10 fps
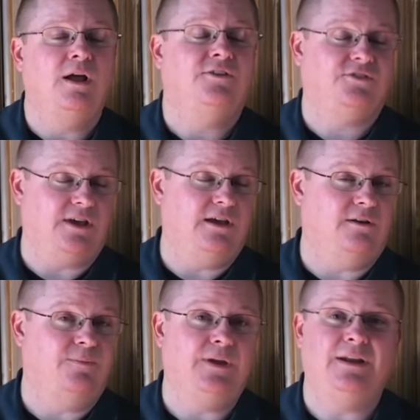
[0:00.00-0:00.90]

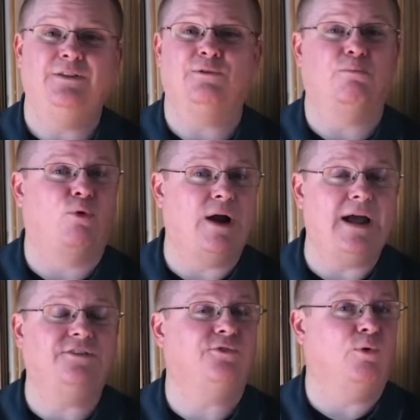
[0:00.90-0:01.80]
scale in either
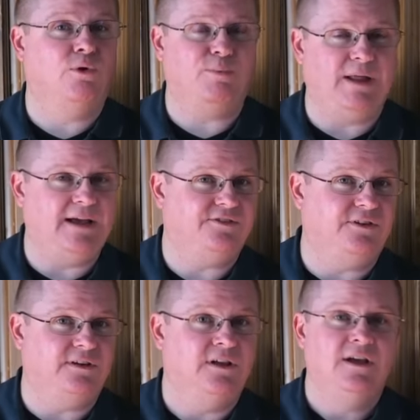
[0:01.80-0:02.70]
brass or plastic.